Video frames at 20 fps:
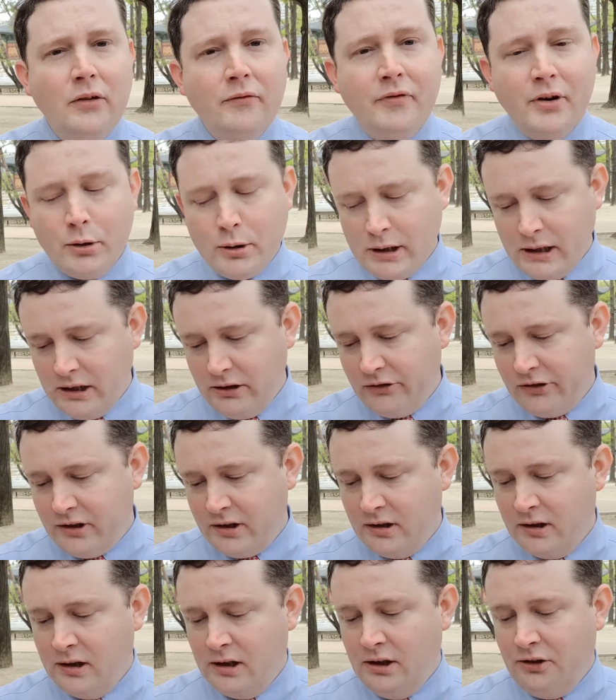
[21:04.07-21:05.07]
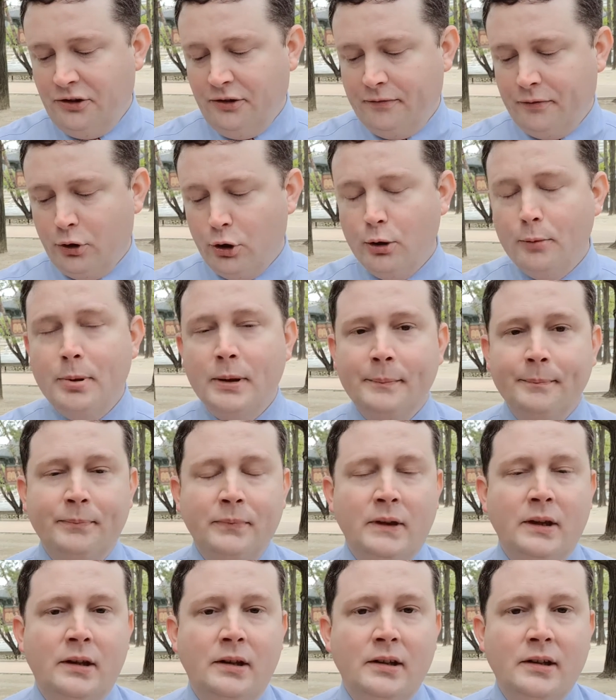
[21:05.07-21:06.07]
very easy. It's a verb.
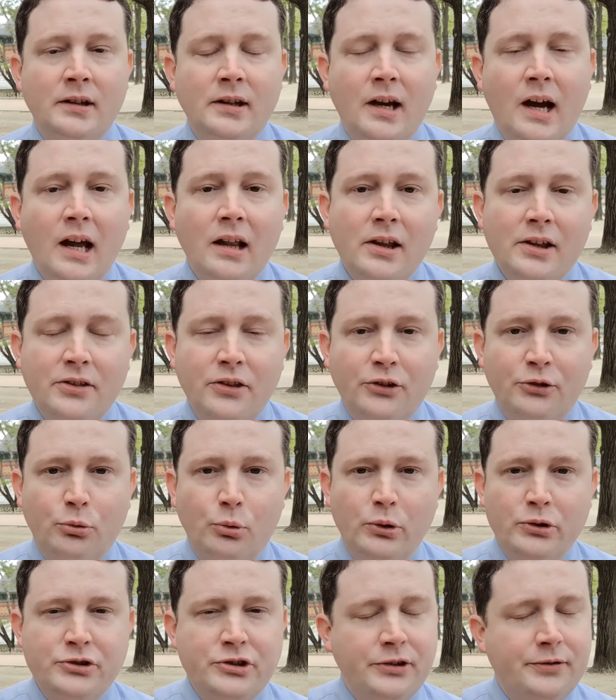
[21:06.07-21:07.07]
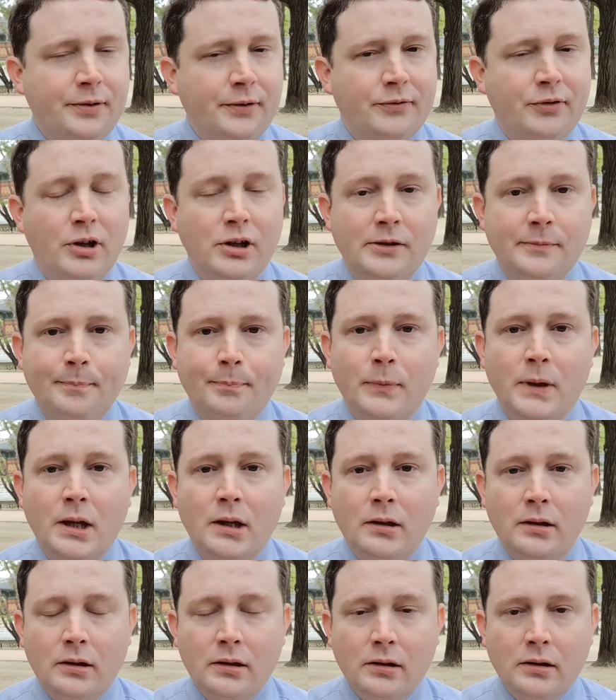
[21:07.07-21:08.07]
I like this word just for fun.
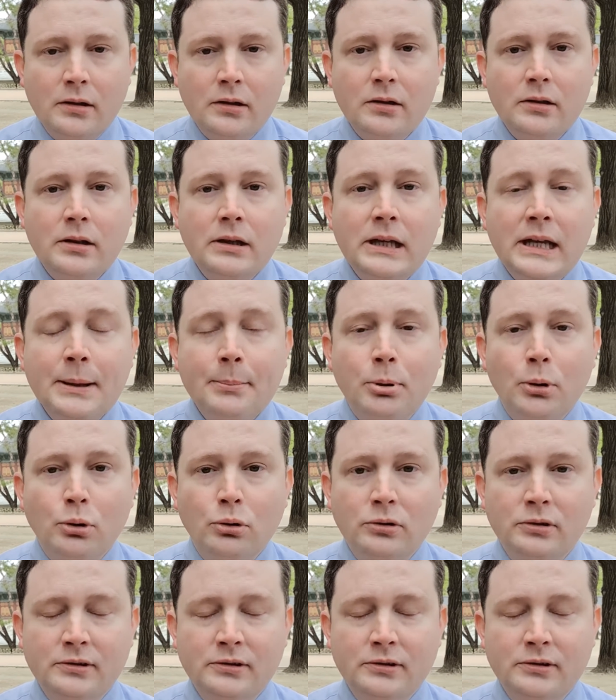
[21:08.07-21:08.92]
Nibble.